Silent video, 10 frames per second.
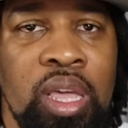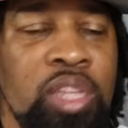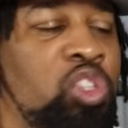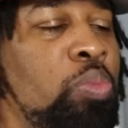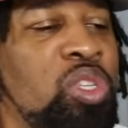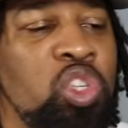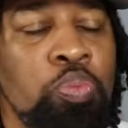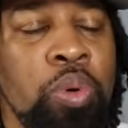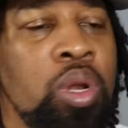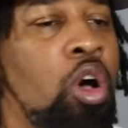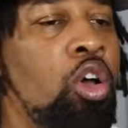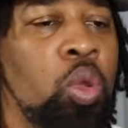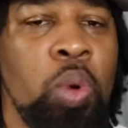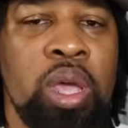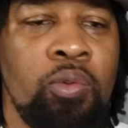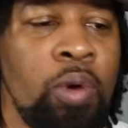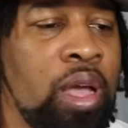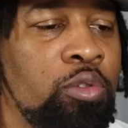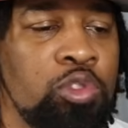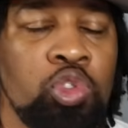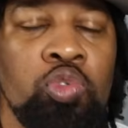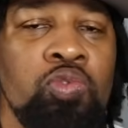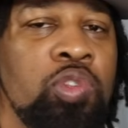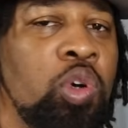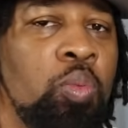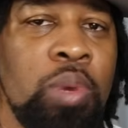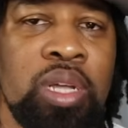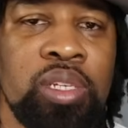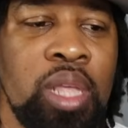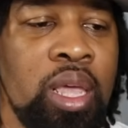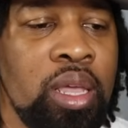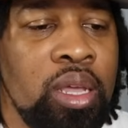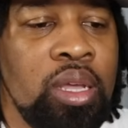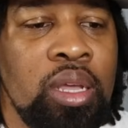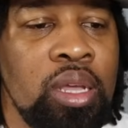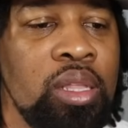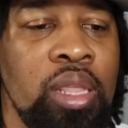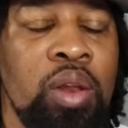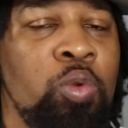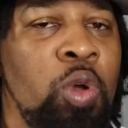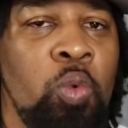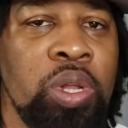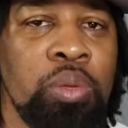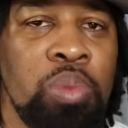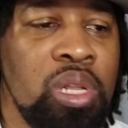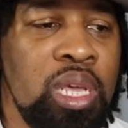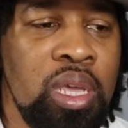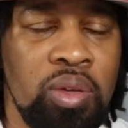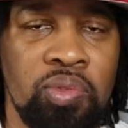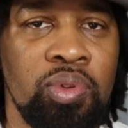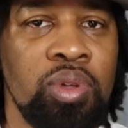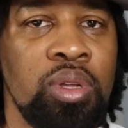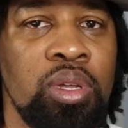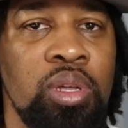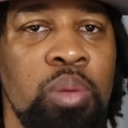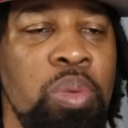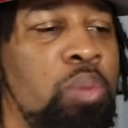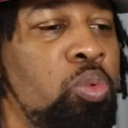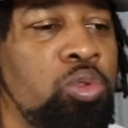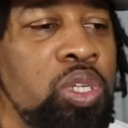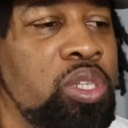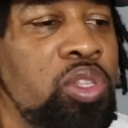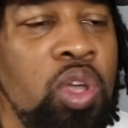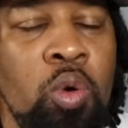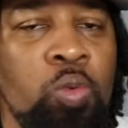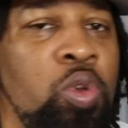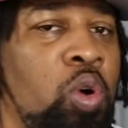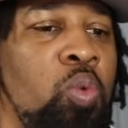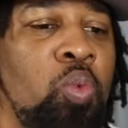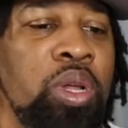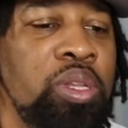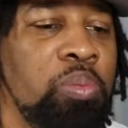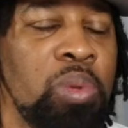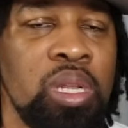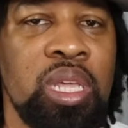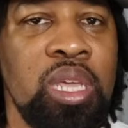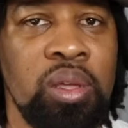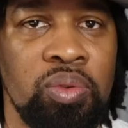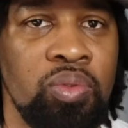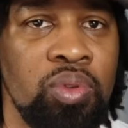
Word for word: and been spun all the way around the truth so much that they don't know what to believe. People just don't know what to believe.